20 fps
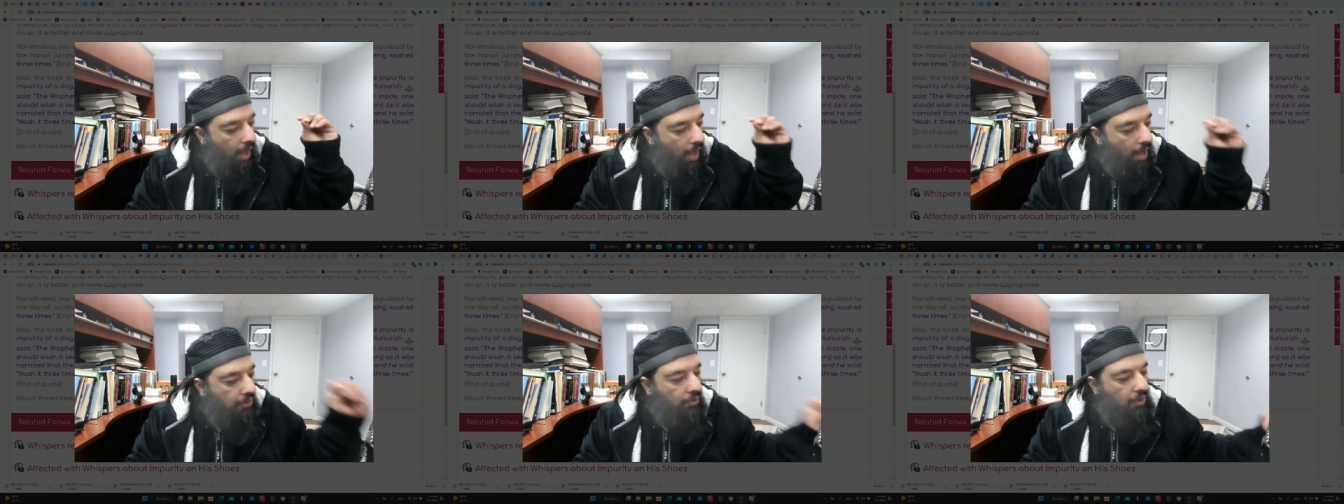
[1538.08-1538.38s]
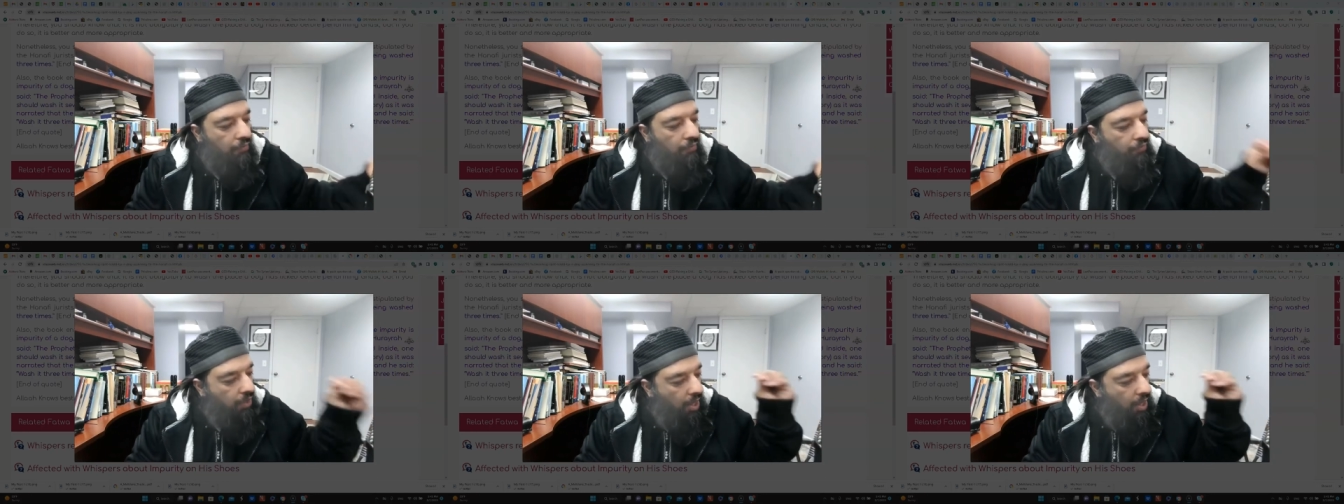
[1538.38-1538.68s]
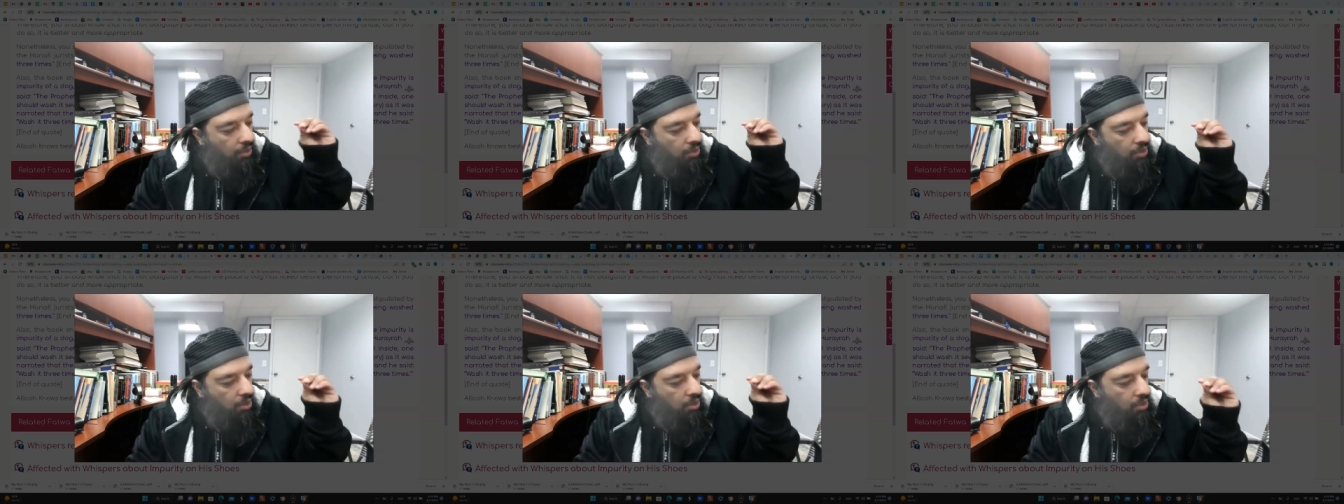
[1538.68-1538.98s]
as if
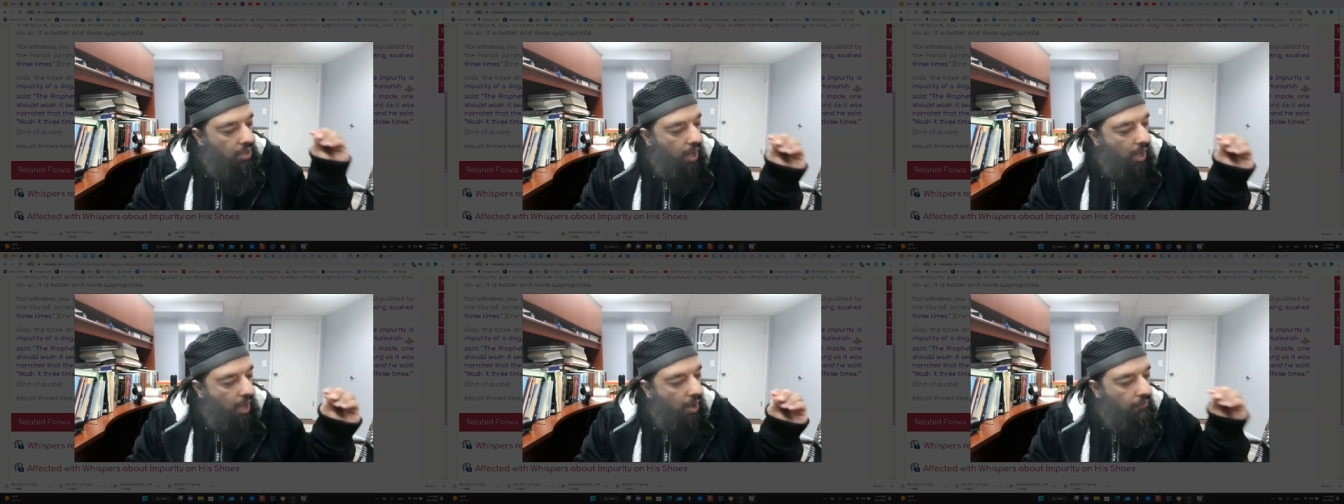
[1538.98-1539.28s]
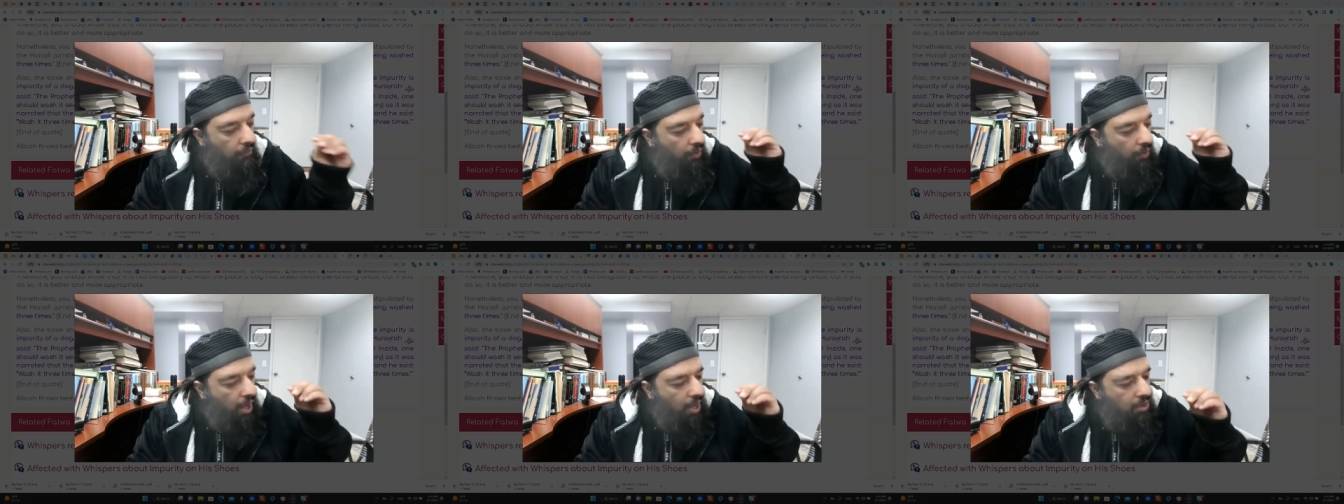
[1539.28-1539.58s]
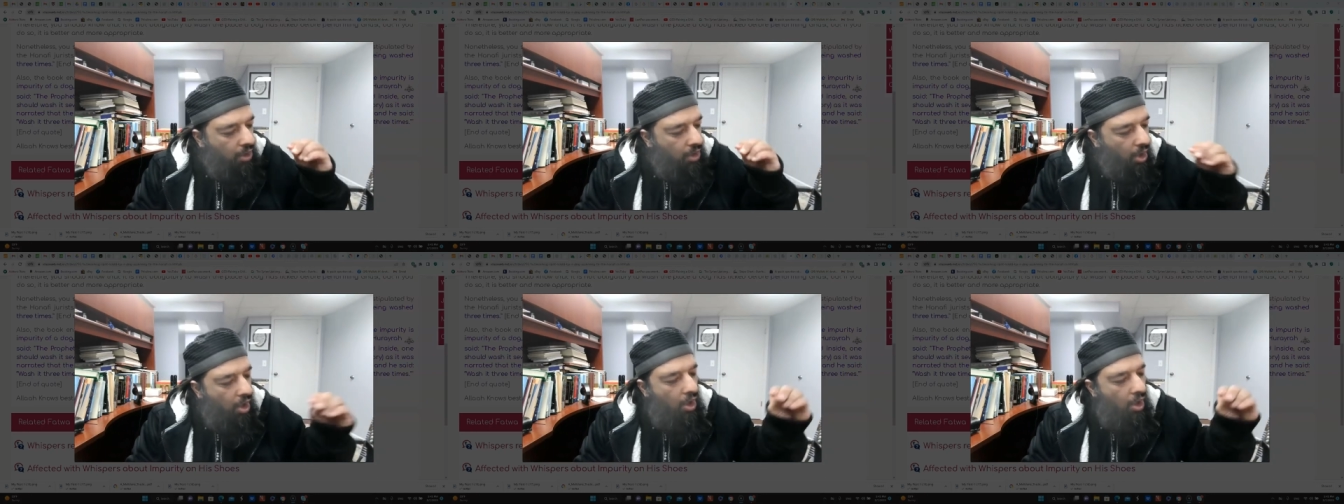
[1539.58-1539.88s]
they, they have
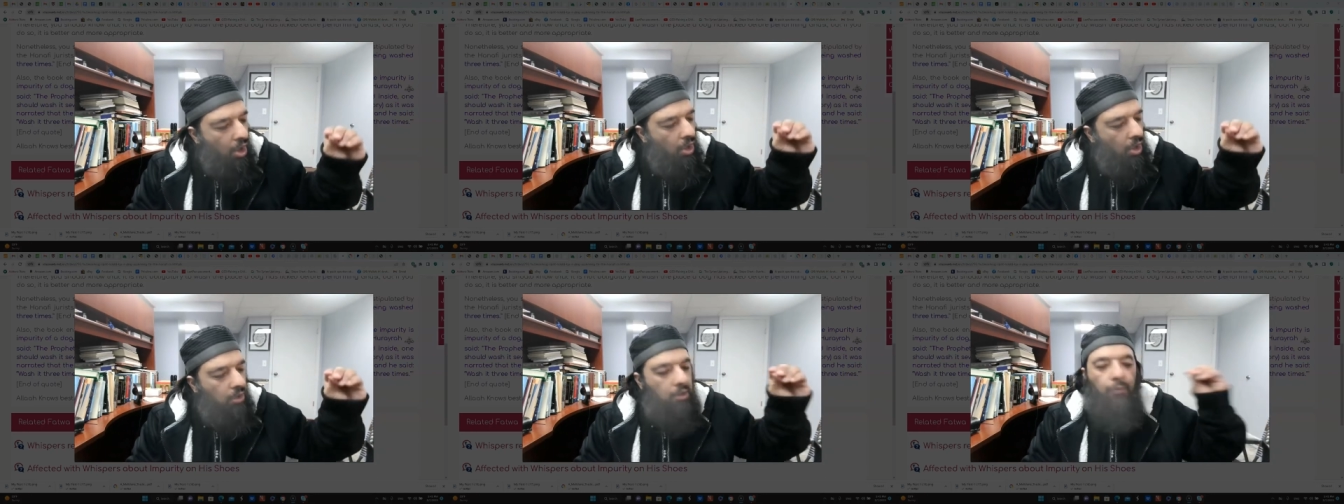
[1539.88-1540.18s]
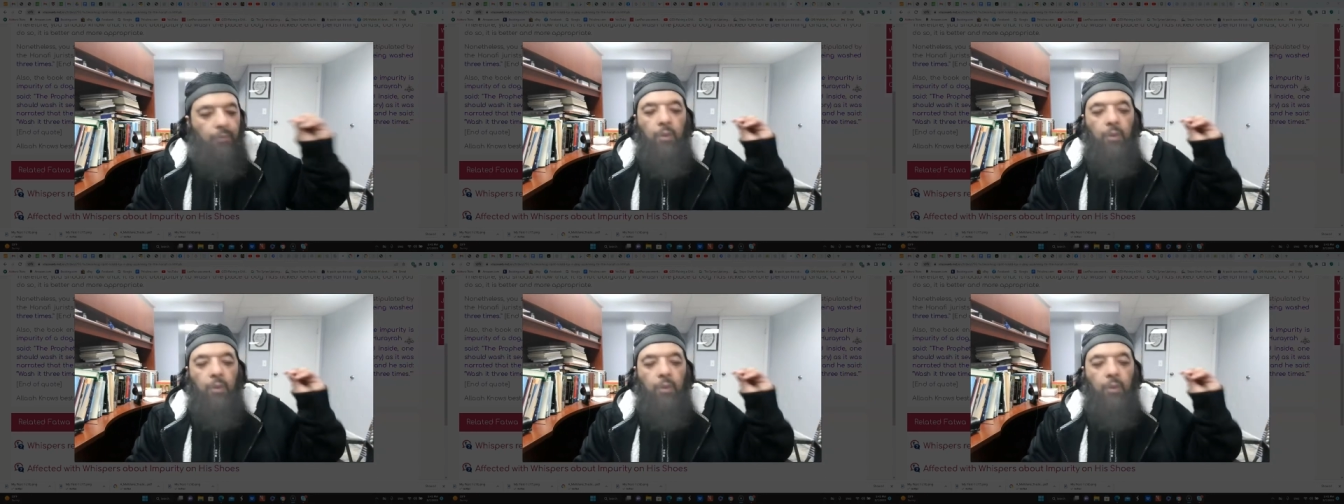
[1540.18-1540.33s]
read all the